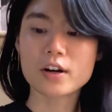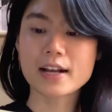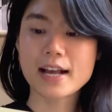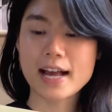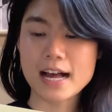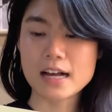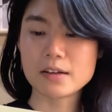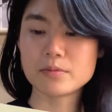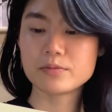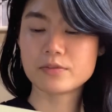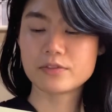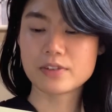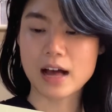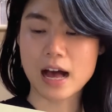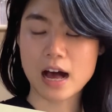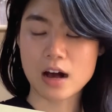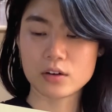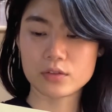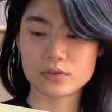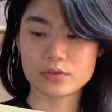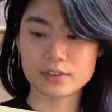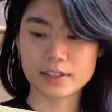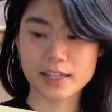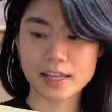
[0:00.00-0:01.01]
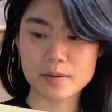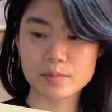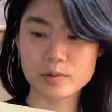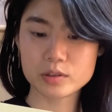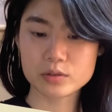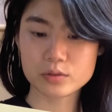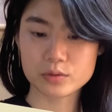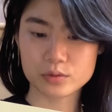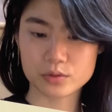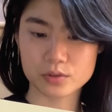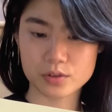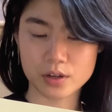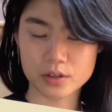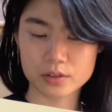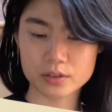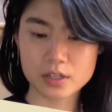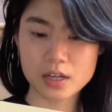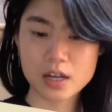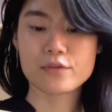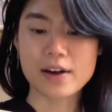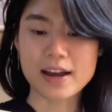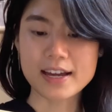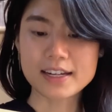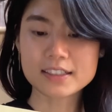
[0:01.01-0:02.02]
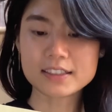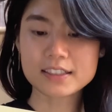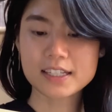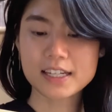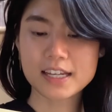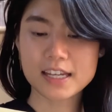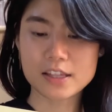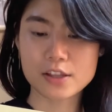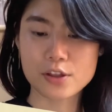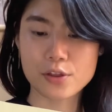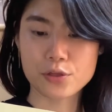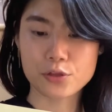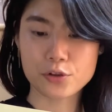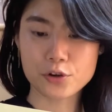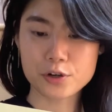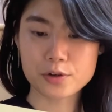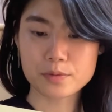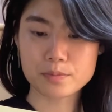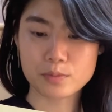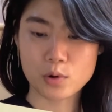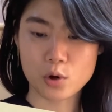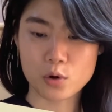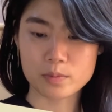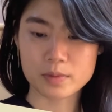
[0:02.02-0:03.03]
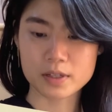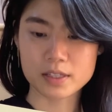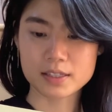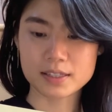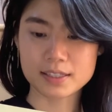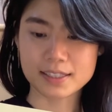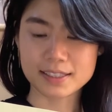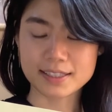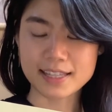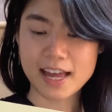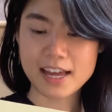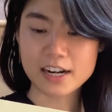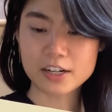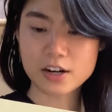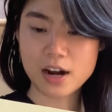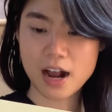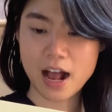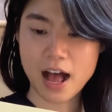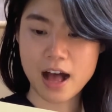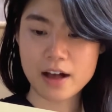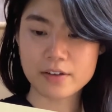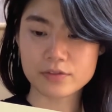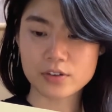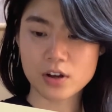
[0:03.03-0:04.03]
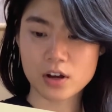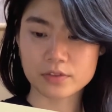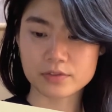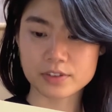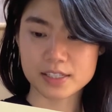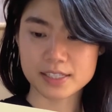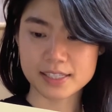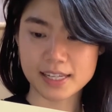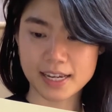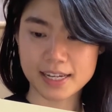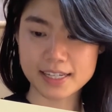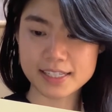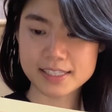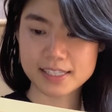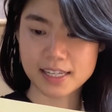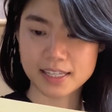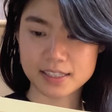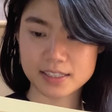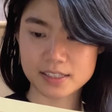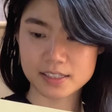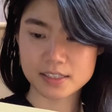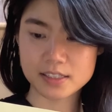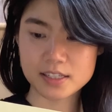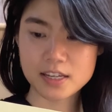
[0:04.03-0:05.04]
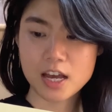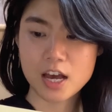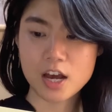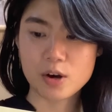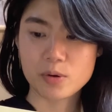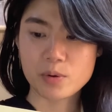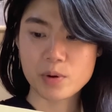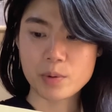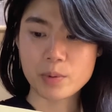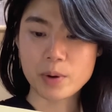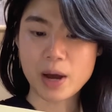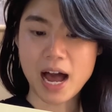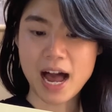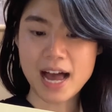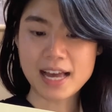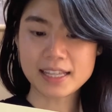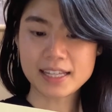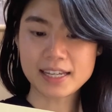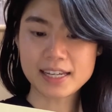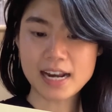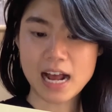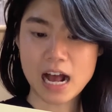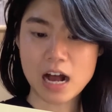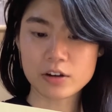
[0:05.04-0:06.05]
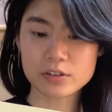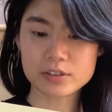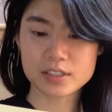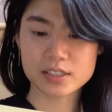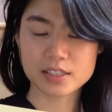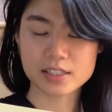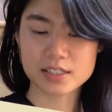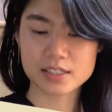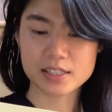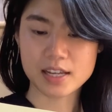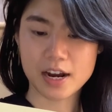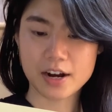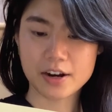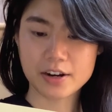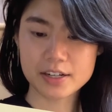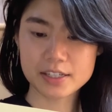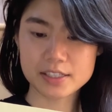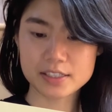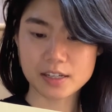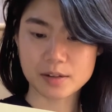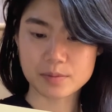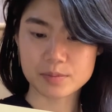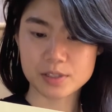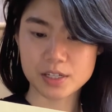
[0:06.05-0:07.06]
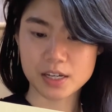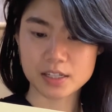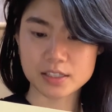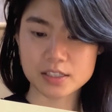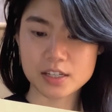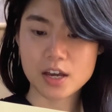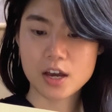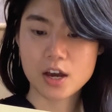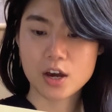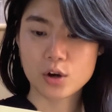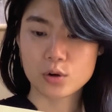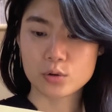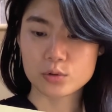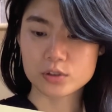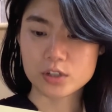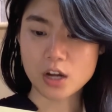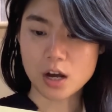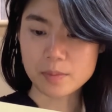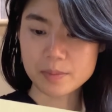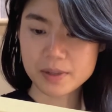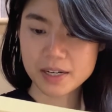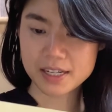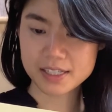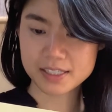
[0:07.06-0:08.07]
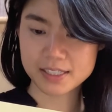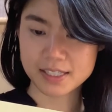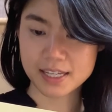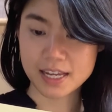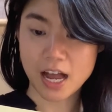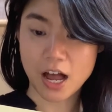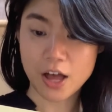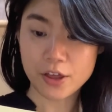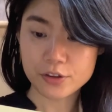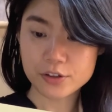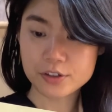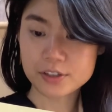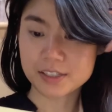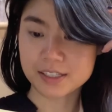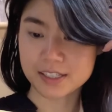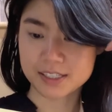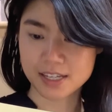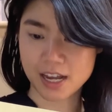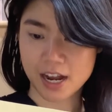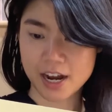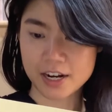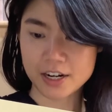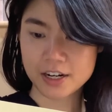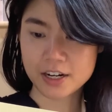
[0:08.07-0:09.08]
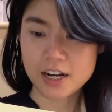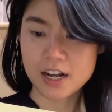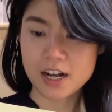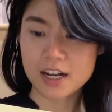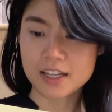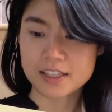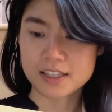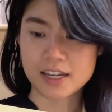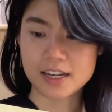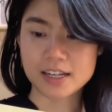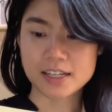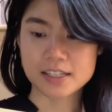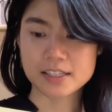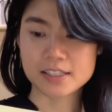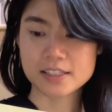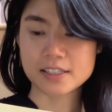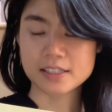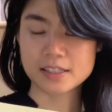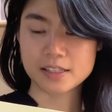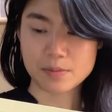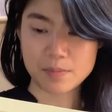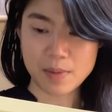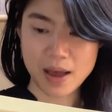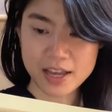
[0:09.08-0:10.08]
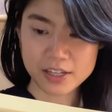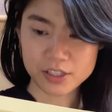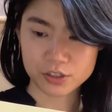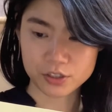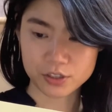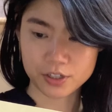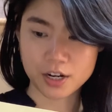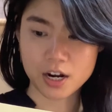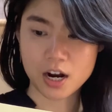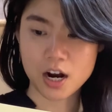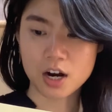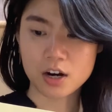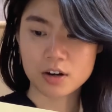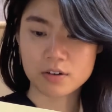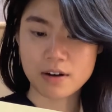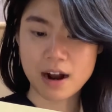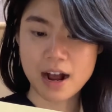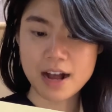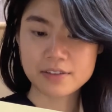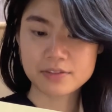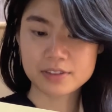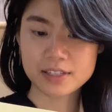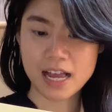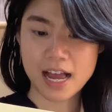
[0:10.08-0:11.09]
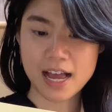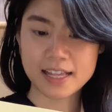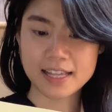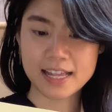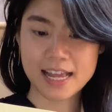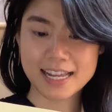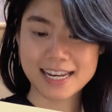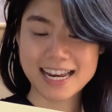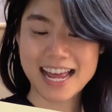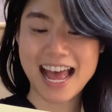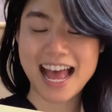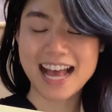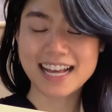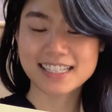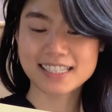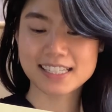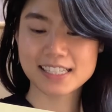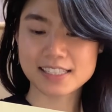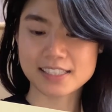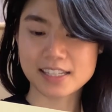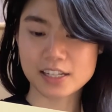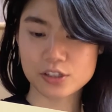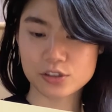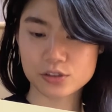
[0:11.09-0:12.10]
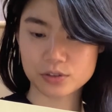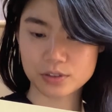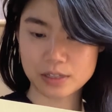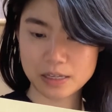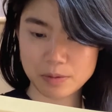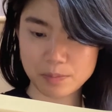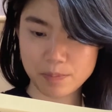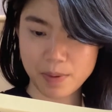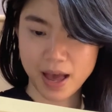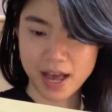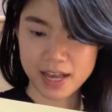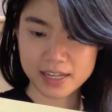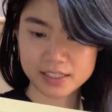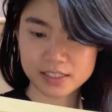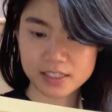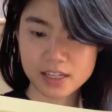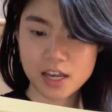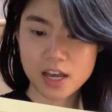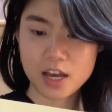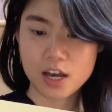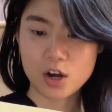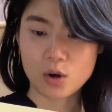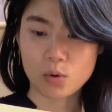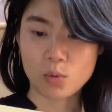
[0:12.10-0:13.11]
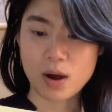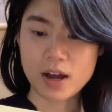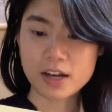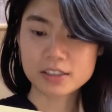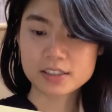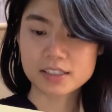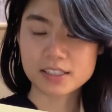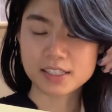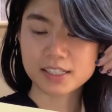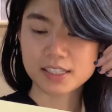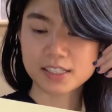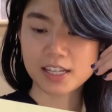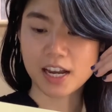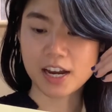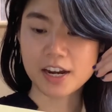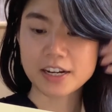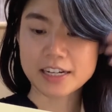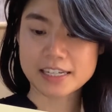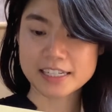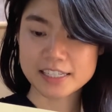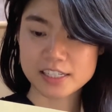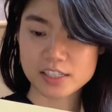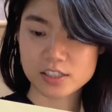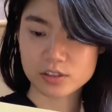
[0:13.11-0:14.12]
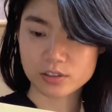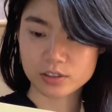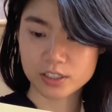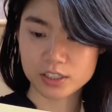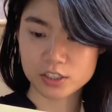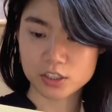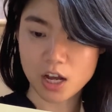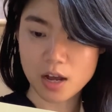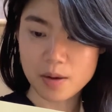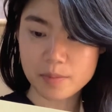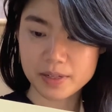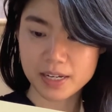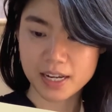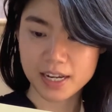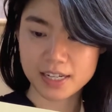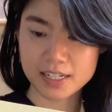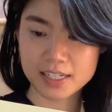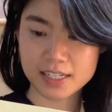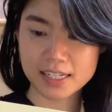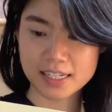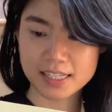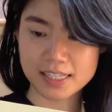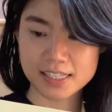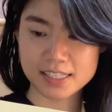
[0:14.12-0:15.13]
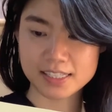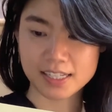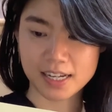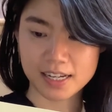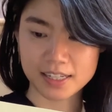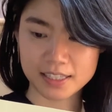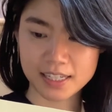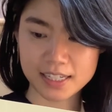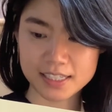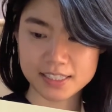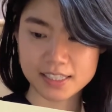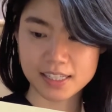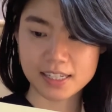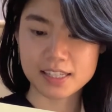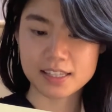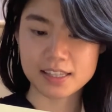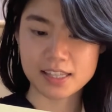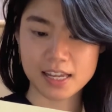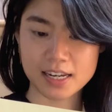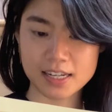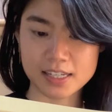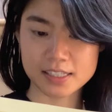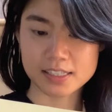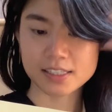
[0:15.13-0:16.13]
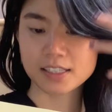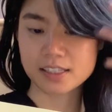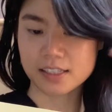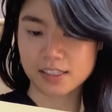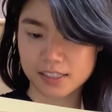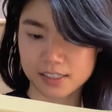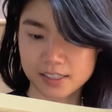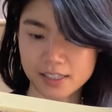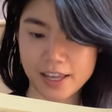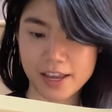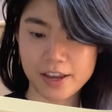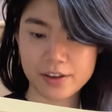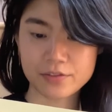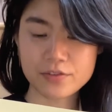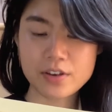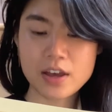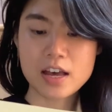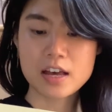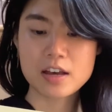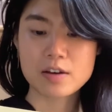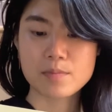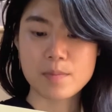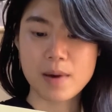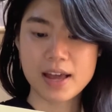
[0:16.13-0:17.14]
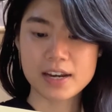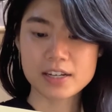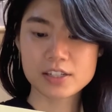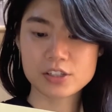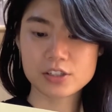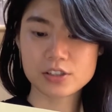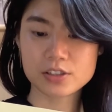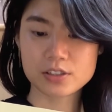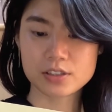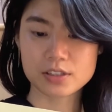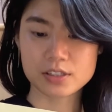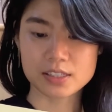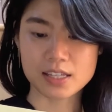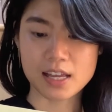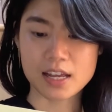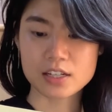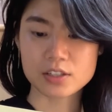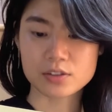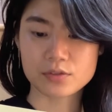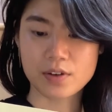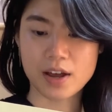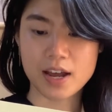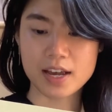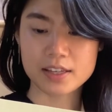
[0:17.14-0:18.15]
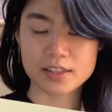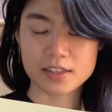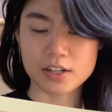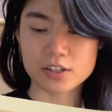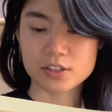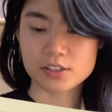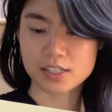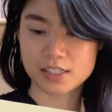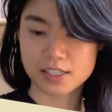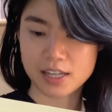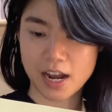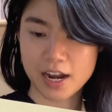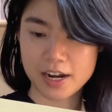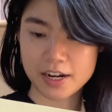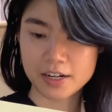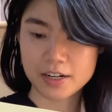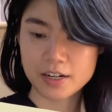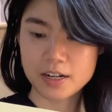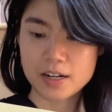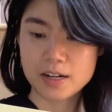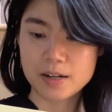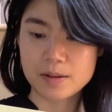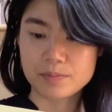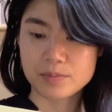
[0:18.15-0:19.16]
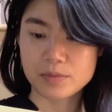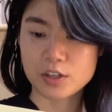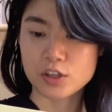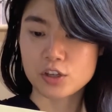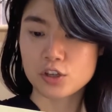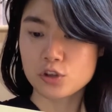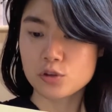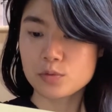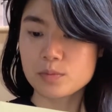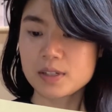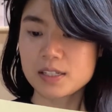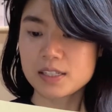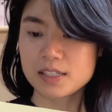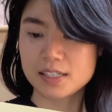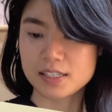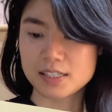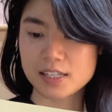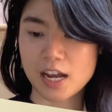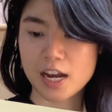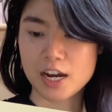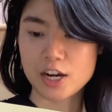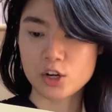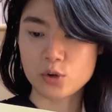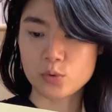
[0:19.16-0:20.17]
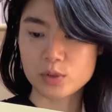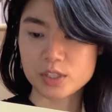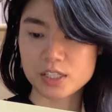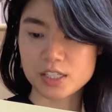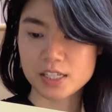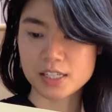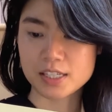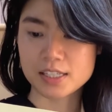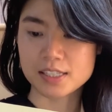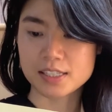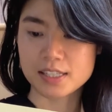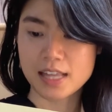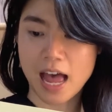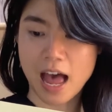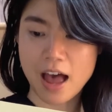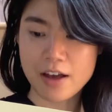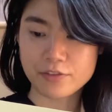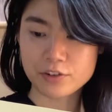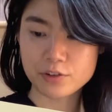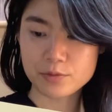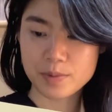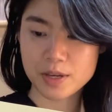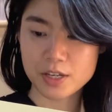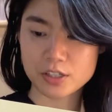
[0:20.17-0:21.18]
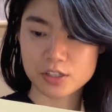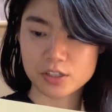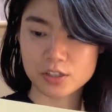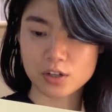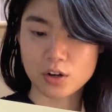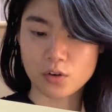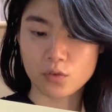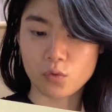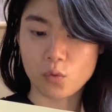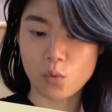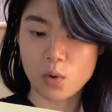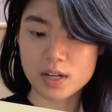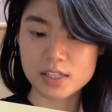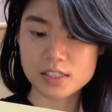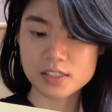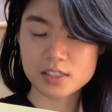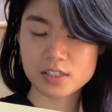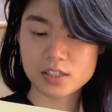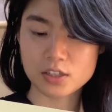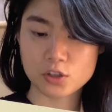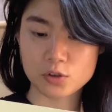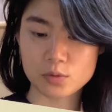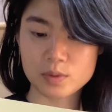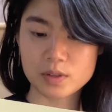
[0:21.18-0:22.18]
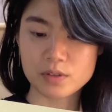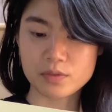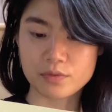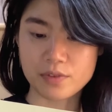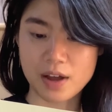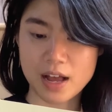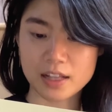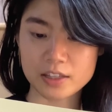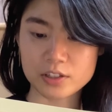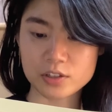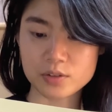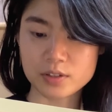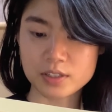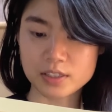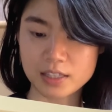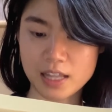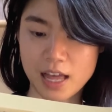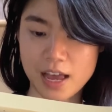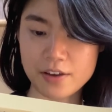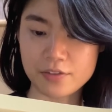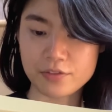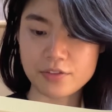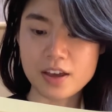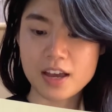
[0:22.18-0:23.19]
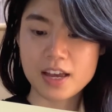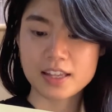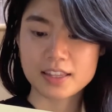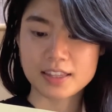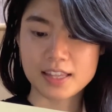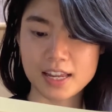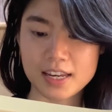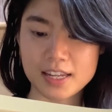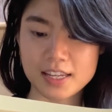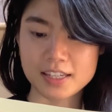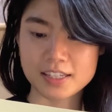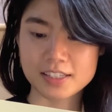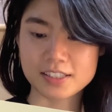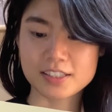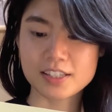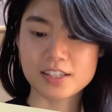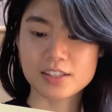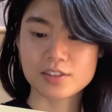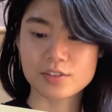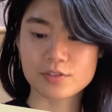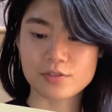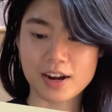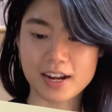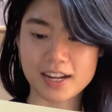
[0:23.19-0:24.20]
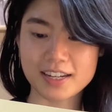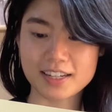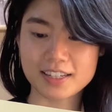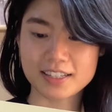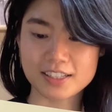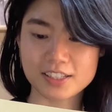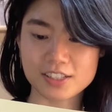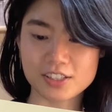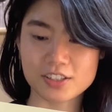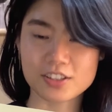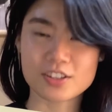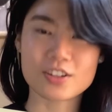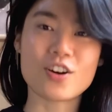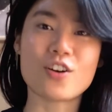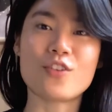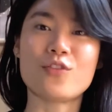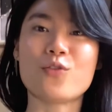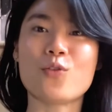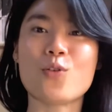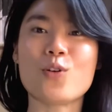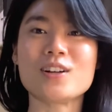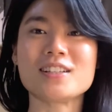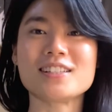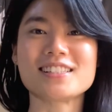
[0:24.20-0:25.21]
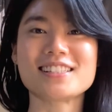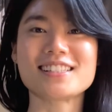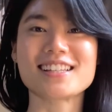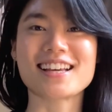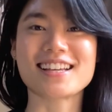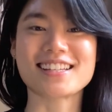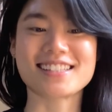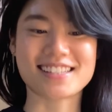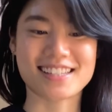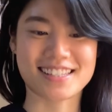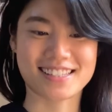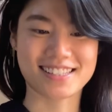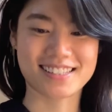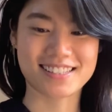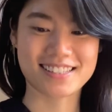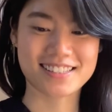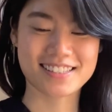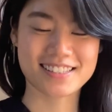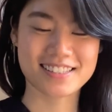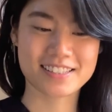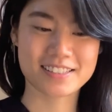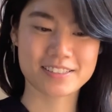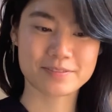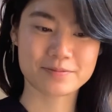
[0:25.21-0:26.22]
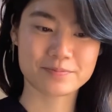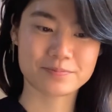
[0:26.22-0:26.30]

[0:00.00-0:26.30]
Kampf auf Leben und Tod. Finally, in the third moment, the latter half of the second sentence, we will highlight how the desiring subject who dominates the other desire, that is, the master, arrives at an existential impasse, while the desire initially dominated in this dialectic, that is, the slave, manages to satisfy their desire, the human desire, which is the affirmation of one's human value in life, that is, the recognition of one's existence.